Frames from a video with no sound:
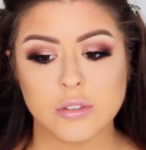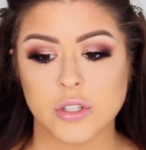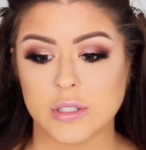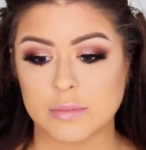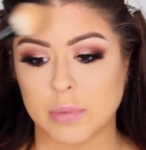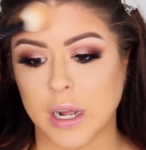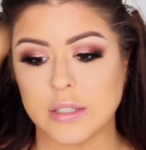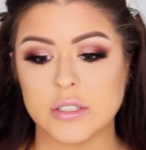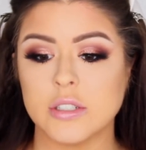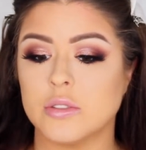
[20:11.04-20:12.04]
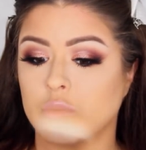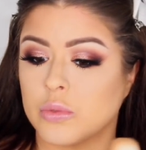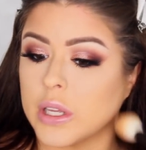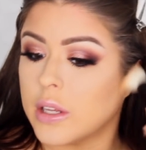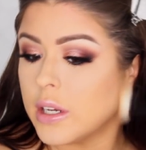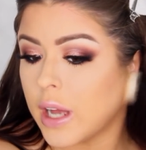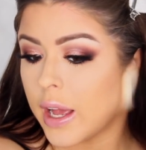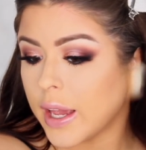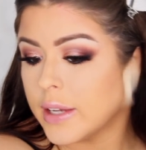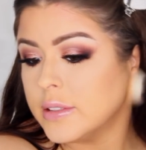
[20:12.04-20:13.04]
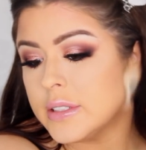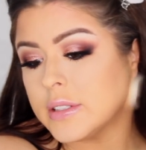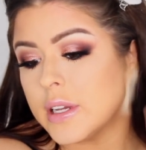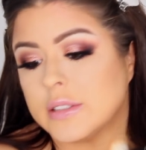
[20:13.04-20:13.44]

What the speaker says: So this bronzer is really nice.